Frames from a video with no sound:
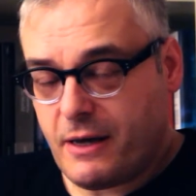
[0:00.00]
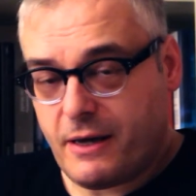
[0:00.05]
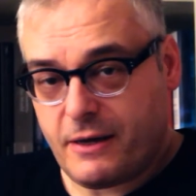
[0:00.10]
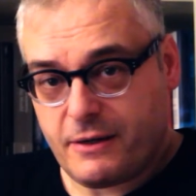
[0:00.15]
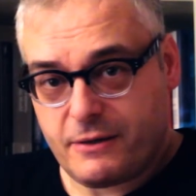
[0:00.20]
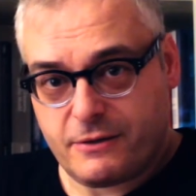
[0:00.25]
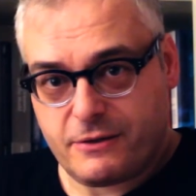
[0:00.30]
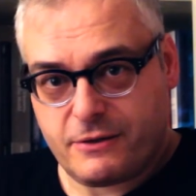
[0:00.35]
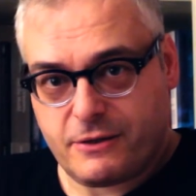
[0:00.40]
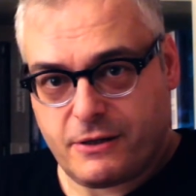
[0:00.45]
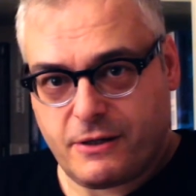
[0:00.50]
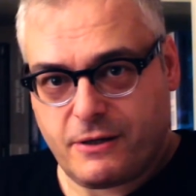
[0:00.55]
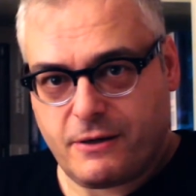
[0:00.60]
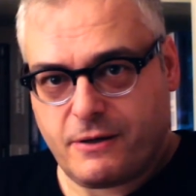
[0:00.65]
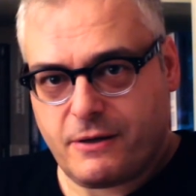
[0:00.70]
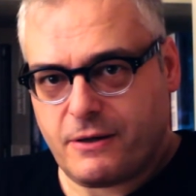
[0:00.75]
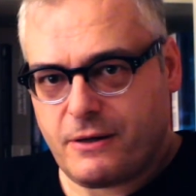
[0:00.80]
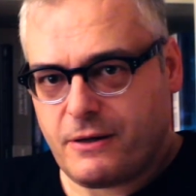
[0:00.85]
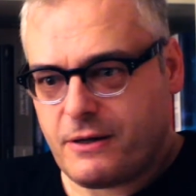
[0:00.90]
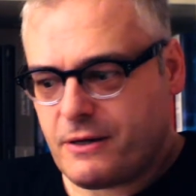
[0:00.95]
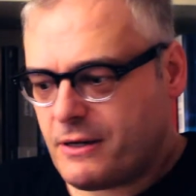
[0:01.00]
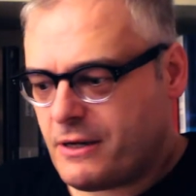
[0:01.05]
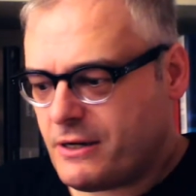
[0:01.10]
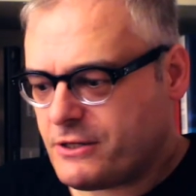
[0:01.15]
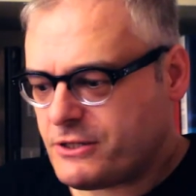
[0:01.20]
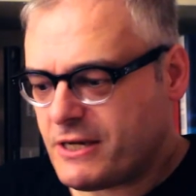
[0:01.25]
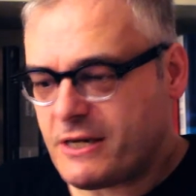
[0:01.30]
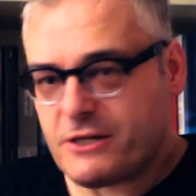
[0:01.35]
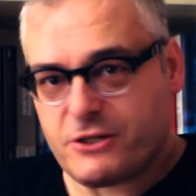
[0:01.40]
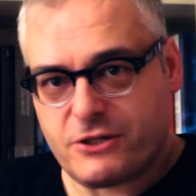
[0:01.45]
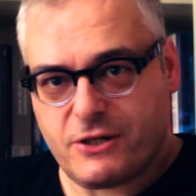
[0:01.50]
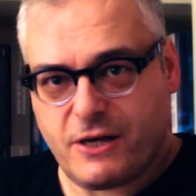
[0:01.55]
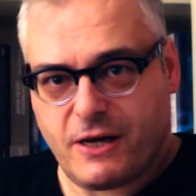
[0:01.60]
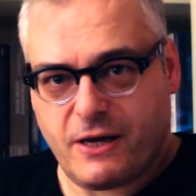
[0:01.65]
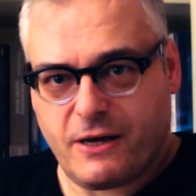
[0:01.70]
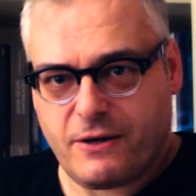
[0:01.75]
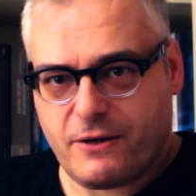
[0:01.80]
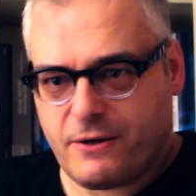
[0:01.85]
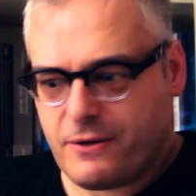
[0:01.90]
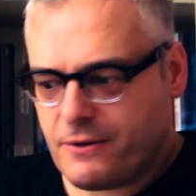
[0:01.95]
and assess
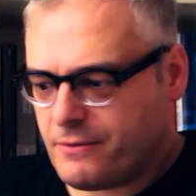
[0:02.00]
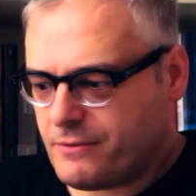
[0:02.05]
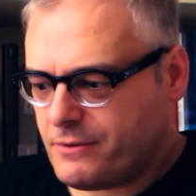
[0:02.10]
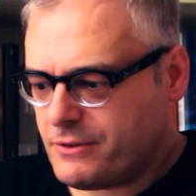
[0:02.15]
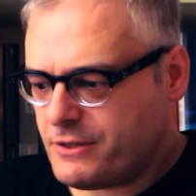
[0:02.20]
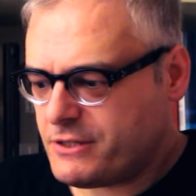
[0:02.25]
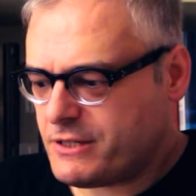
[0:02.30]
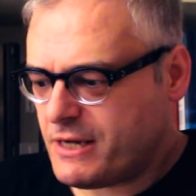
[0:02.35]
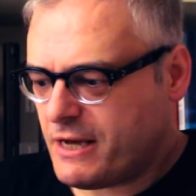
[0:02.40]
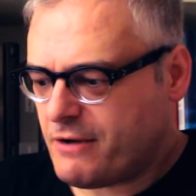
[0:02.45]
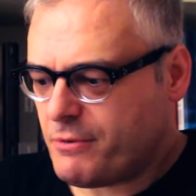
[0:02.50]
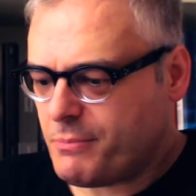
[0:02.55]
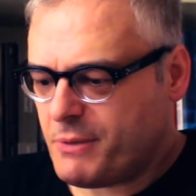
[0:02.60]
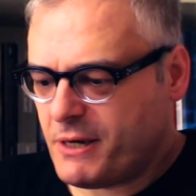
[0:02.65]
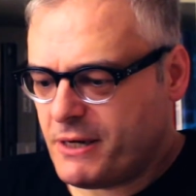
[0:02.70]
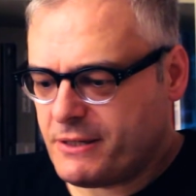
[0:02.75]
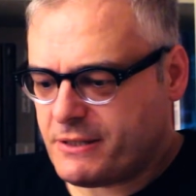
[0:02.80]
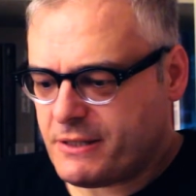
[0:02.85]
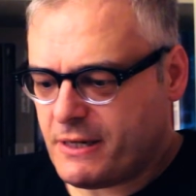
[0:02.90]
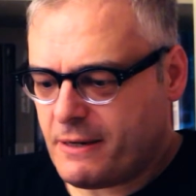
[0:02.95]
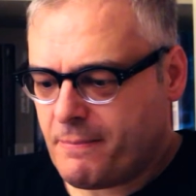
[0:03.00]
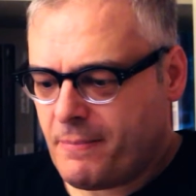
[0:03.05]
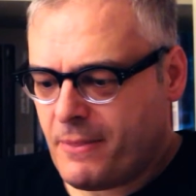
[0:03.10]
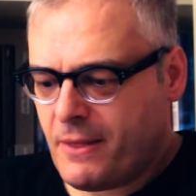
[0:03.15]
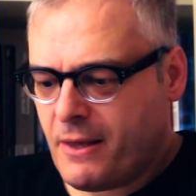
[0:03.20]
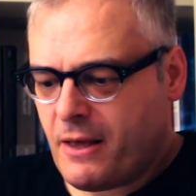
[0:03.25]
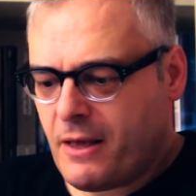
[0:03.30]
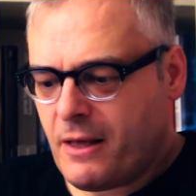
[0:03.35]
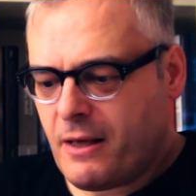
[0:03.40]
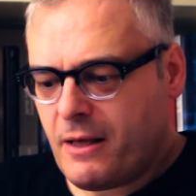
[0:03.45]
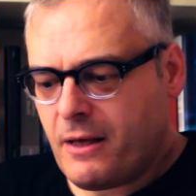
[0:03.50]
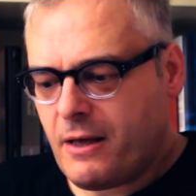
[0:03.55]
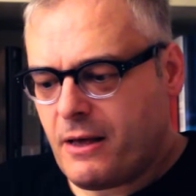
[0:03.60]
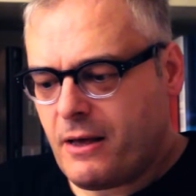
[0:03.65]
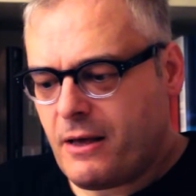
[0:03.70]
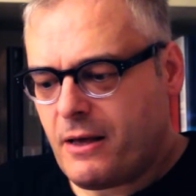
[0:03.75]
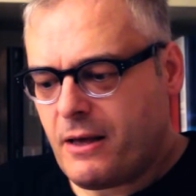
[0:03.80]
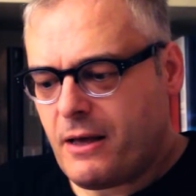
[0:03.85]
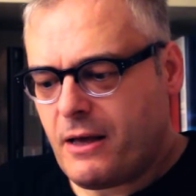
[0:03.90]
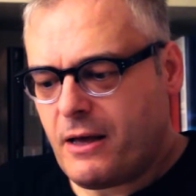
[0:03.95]
their desirability,
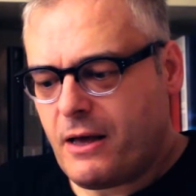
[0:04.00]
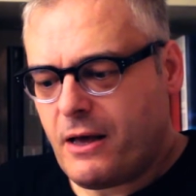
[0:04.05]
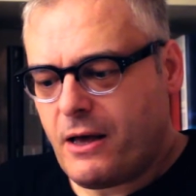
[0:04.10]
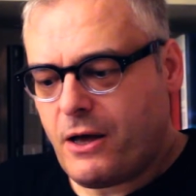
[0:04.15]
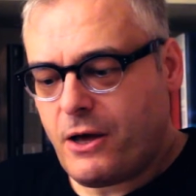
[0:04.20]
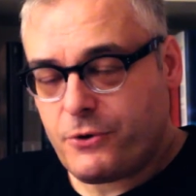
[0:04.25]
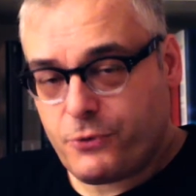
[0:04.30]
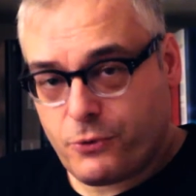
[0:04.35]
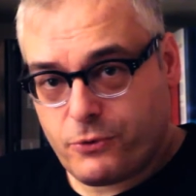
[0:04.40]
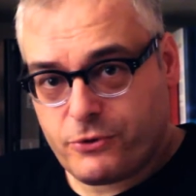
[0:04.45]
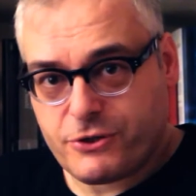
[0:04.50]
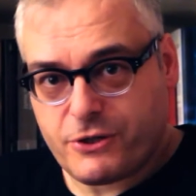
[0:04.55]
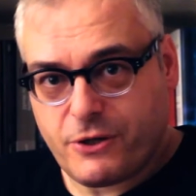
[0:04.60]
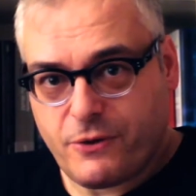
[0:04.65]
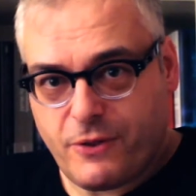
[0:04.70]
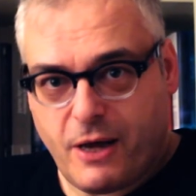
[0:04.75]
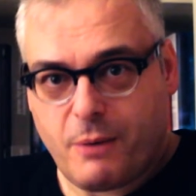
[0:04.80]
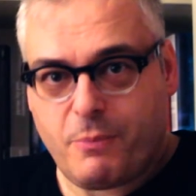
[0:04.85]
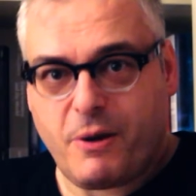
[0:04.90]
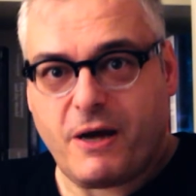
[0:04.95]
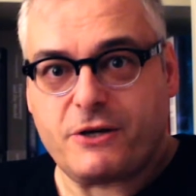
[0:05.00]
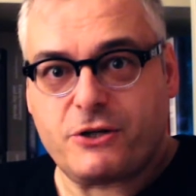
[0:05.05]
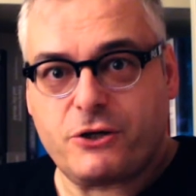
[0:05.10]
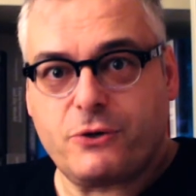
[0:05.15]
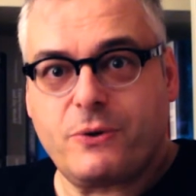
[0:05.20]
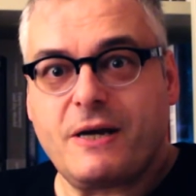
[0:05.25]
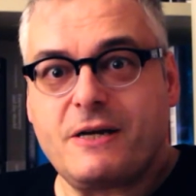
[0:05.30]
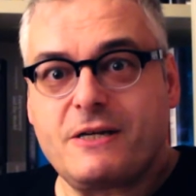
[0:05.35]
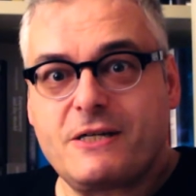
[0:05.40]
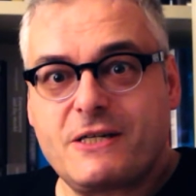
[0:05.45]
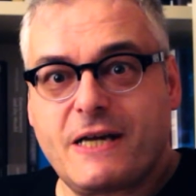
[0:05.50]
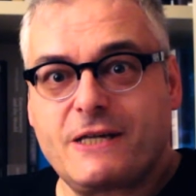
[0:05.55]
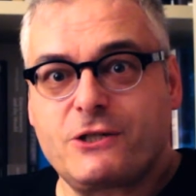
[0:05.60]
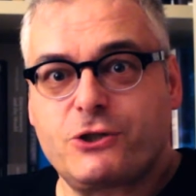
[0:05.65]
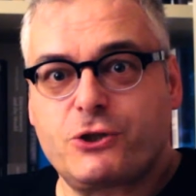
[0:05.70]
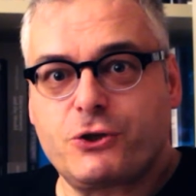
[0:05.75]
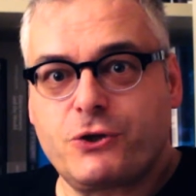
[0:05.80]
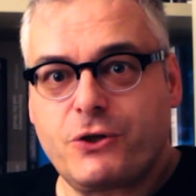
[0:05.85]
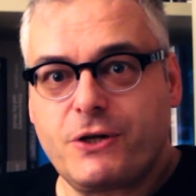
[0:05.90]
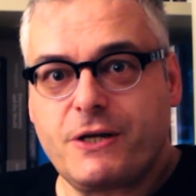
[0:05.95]
and also thereby to
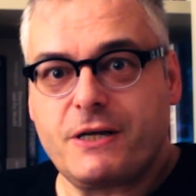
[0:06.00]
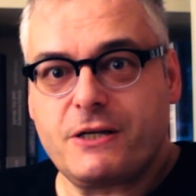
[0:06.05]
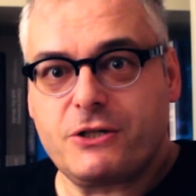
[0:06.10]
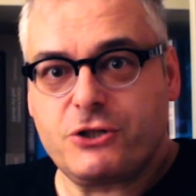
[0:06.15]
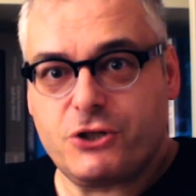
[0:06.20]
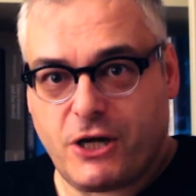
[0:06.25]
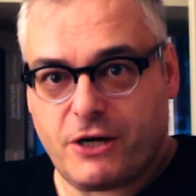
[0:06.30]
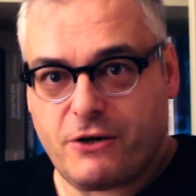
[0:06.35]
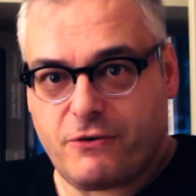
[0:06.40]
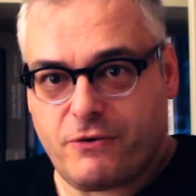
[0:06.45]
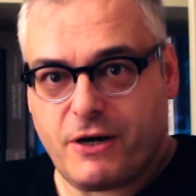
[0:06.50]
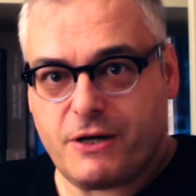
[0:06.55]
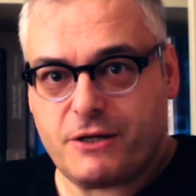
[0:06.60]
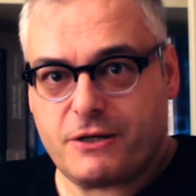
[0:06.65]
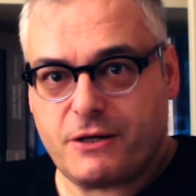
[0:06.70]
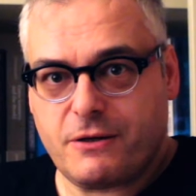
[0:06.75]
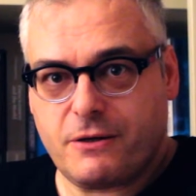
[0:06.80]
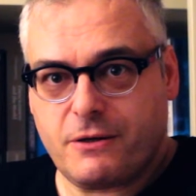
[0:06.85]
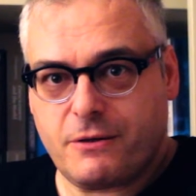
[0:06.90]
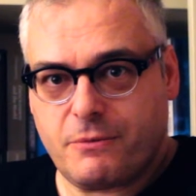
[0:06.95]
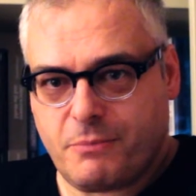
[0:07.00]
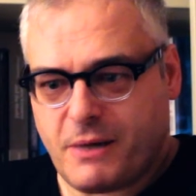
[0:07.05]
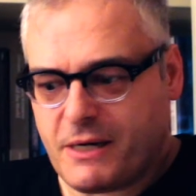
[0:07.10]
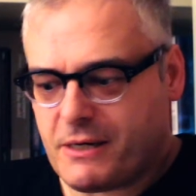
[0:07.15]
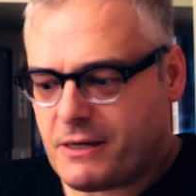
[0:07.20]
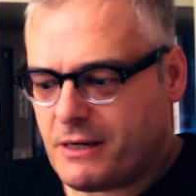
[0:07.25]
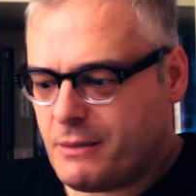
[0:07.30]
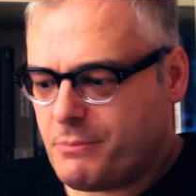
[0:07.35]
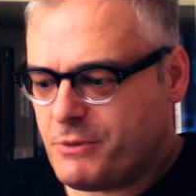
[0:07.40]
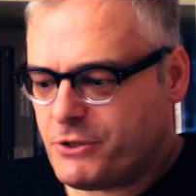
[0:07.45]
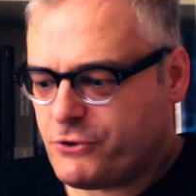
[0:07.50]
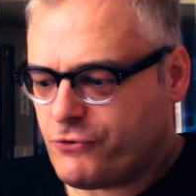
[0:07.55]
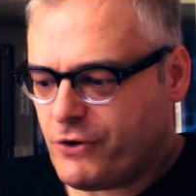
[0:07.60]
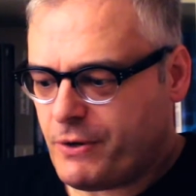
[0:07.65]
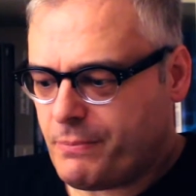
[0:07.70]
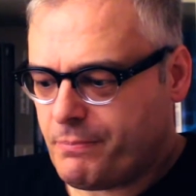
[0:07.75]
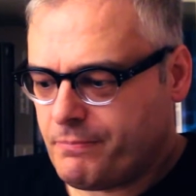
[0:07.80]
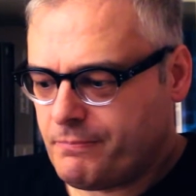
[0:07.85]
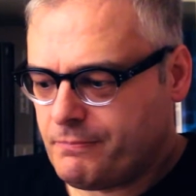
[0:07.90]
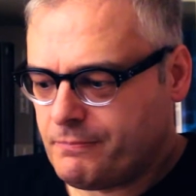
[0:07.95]
intentionally generate mental imagery.